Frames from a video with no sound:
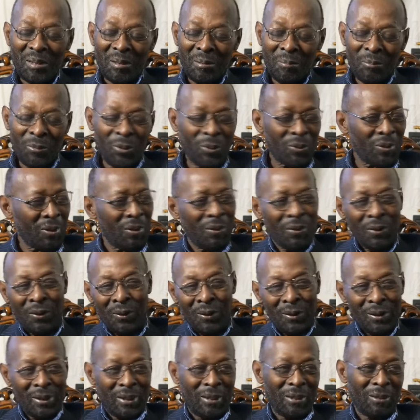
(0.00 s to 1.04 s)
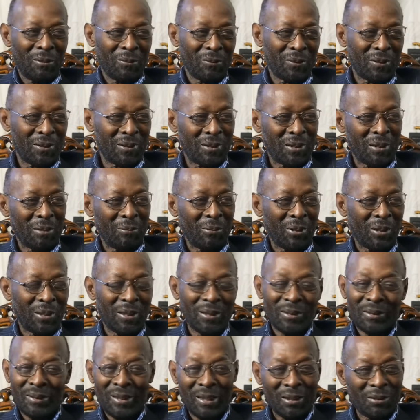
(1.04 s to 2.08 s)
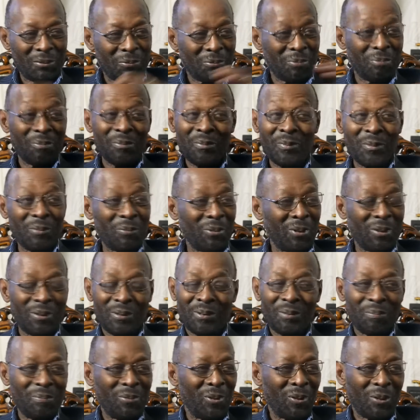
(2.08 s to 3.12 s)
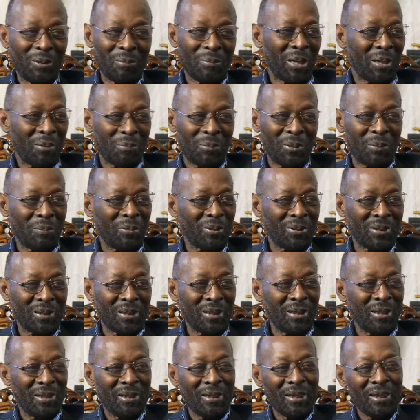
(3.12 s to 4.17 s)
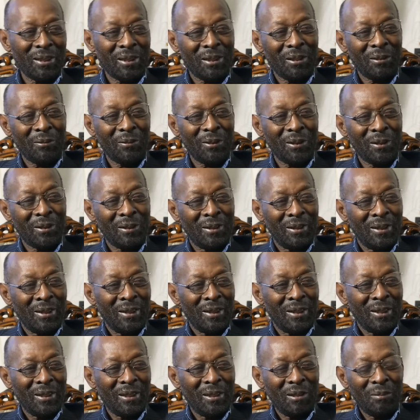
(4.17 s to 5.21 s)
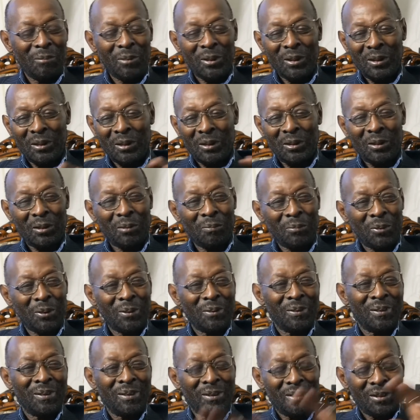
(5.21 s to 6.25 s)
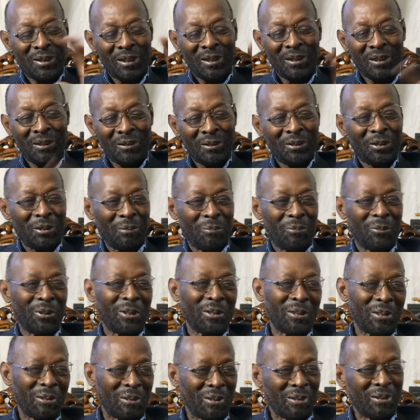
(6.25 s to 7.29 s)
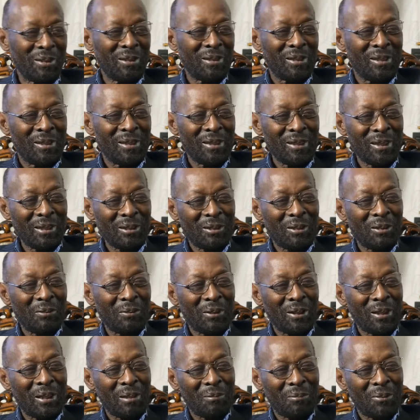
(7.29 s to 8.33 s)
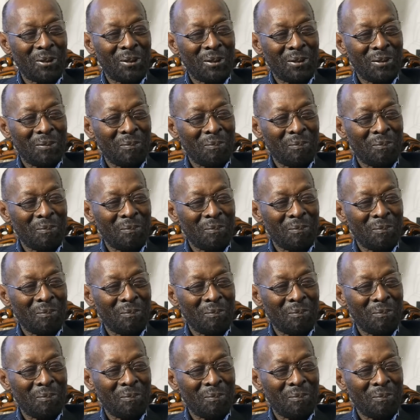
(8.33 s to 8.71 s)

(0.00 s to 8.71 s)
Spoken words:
Broke down all the houses there because that was all black people stay in that area. And they mix it up in Shoebridge, and that's how it happened.